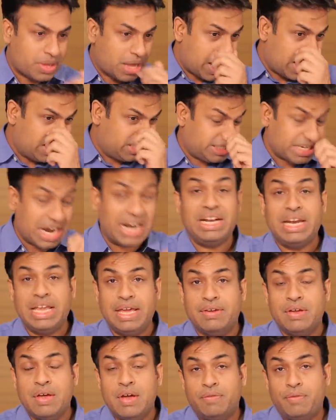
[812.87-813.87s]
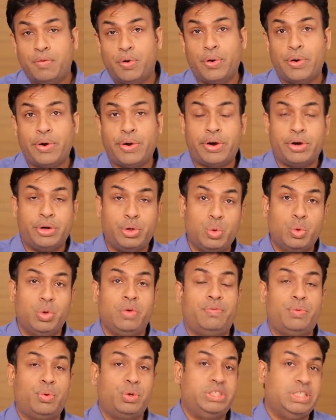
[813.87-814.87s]
And sadly, for a
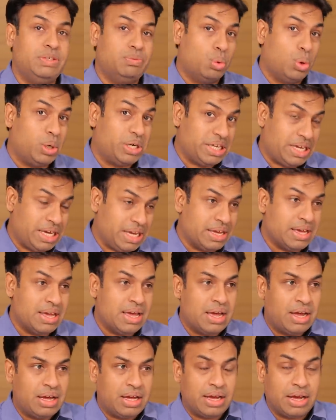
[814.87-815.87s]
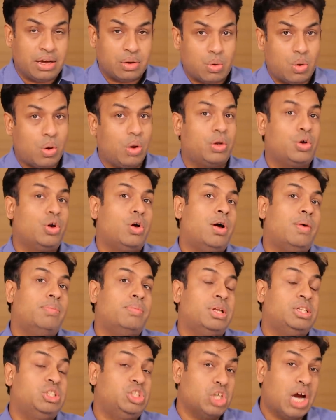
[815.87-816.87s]
dual 4G Volte,
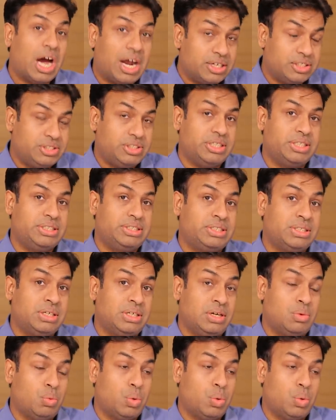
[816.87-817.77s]
Qualcomm charges